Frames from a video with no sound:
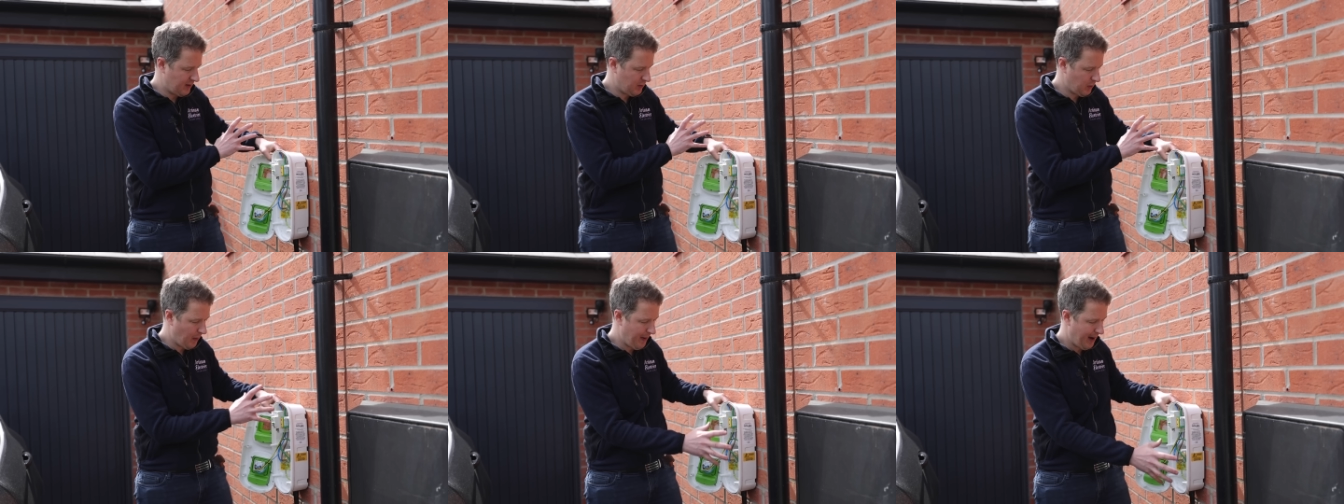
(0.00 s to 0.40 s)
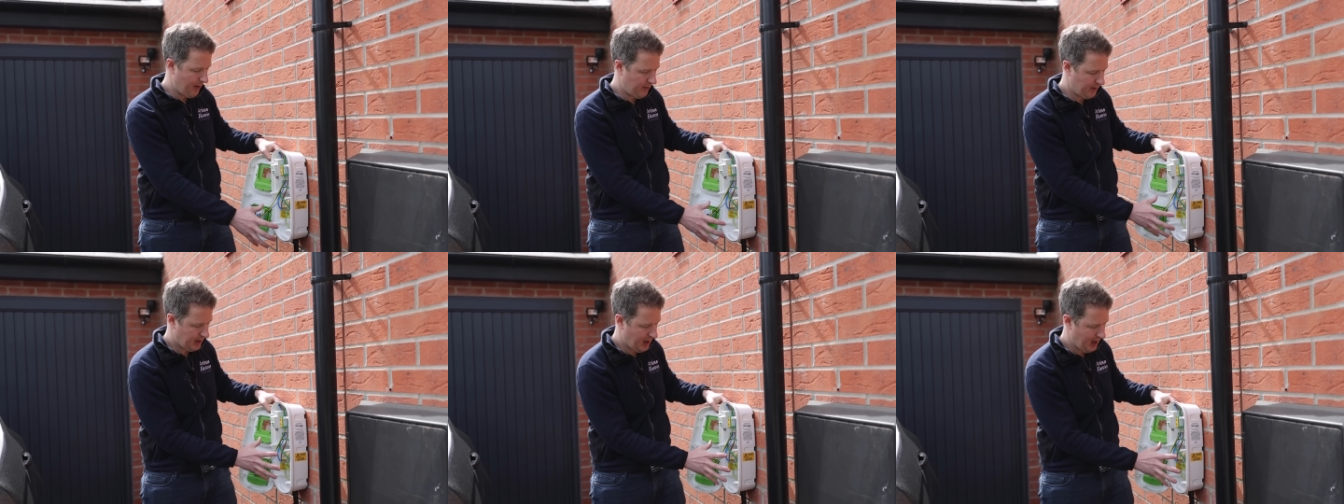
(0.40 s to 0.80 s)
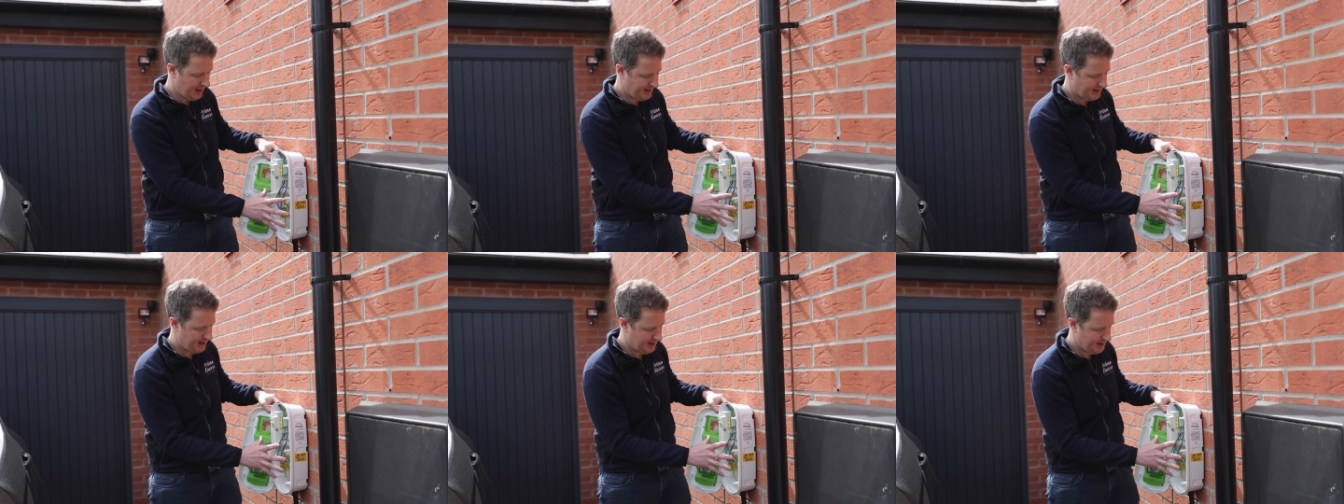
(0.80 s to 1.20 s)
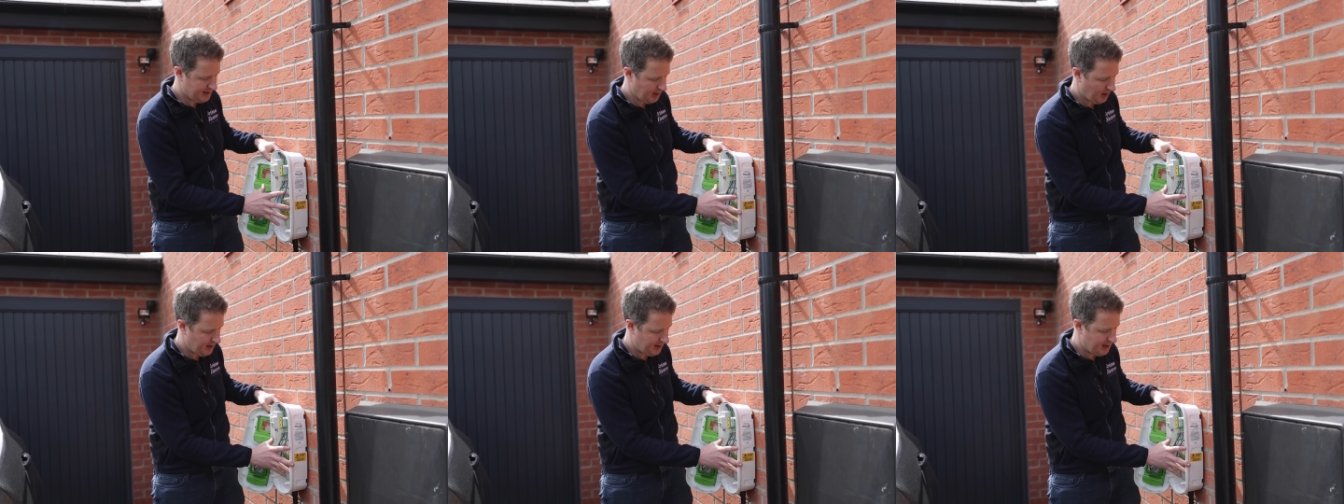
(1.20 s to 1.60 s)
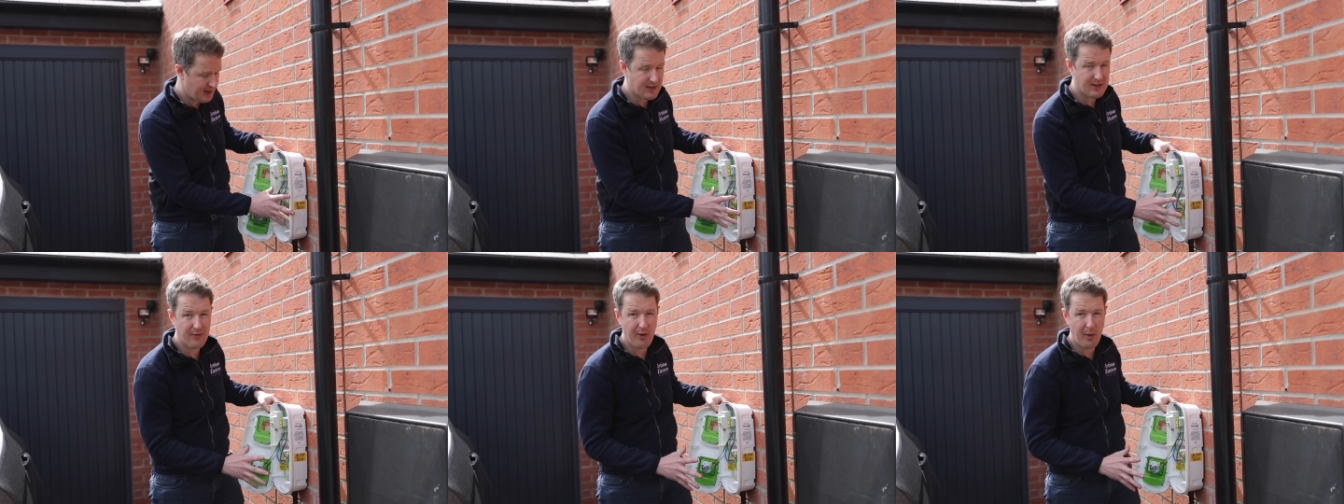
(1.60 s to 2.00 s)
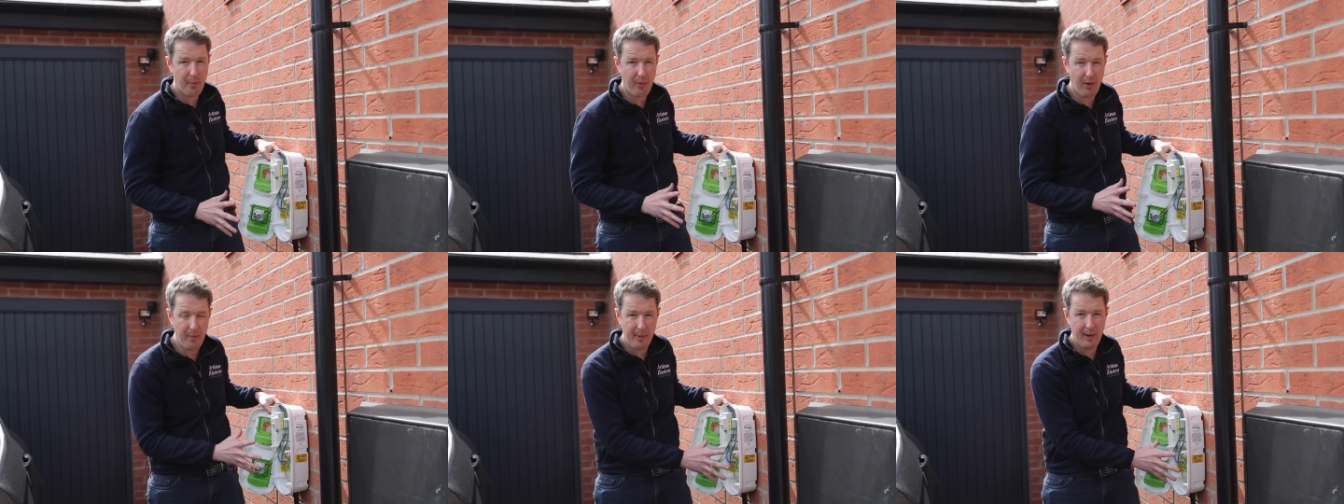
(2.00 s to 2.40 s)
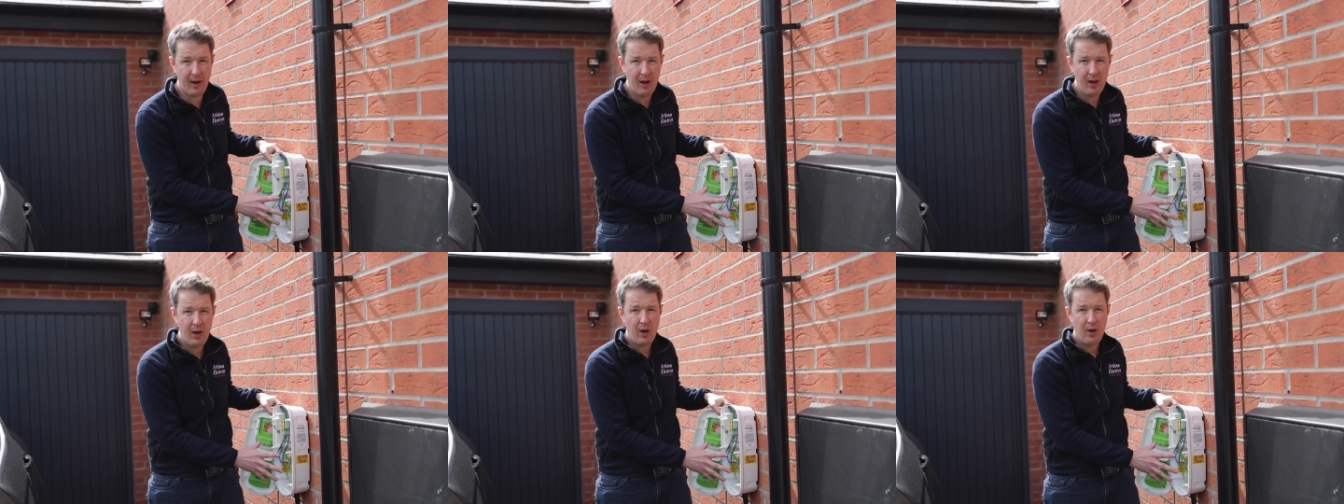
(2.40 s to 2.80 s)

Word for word: swap out the guts inside this for a proper